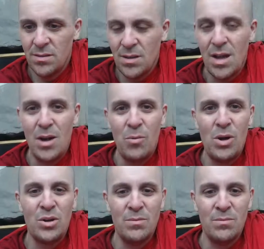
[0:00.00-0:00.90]

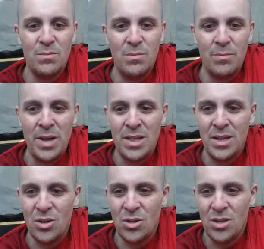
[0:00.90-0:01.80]
Welcome, Bella
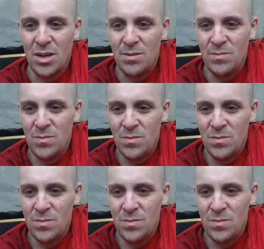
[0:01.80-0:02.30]
and Gautam.